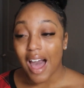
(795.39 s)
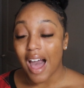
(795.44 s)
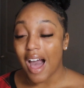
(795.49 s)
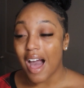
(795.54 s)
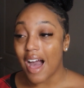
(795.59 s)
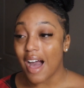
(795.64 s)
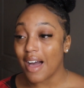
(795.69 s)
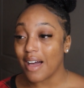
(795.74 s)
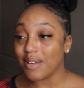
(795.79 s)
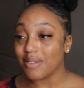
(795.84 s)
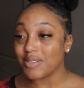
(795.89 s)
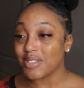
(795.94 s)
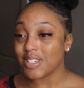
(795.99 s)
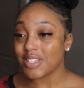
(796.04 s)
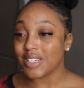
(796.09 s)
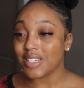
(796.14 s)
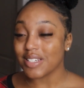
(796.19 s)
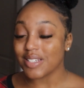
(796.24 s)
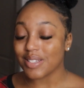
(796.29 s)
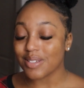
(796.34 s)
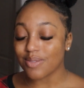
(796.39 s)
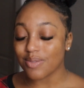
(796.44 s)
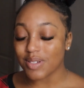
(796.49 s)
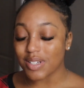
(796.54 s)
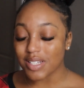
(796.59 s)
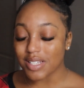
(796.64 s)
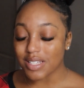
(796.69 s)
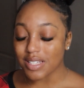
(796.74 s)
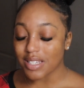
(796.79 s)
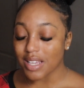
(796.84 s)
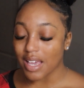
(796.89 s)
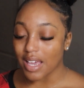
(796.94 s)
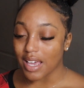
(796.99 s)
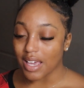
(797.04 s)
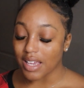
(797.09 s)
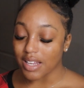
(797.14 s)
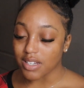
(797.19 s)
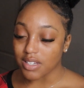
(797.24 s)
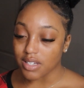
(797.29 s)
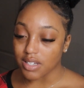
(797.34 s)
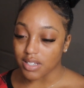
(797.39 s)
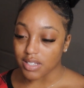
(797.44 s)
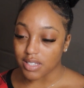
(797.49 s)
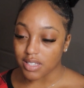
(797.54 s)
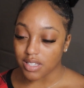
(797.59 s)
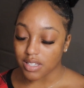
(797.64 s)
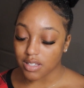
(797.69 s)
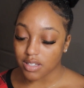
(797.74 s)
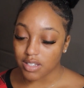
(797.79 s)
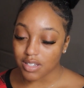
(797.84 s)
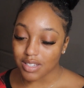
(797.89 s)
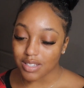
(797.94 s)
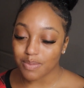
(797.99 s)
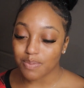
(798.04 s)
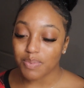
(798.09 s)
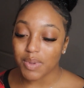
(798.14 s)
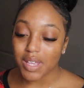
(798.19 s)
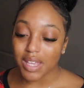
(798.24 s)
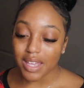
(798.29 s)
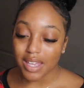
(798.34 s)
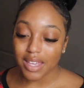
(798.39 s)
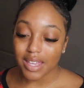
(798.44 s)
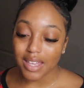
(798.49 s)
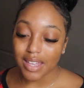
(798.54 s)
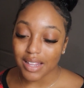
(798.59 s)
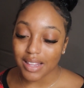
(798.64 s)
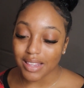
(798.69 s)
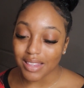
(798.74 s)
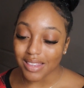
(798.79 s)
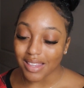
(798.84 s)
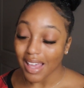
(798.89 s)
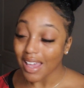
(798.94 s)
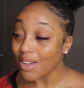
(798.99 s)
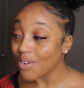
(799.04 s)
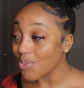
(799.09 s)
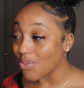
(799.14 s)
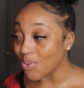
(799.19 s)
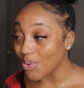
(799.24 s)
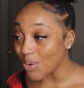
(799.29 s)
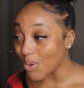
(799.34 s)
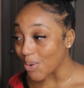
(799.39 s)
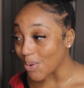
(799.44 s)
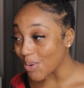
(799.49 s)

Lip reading: to just reset and just be thankful.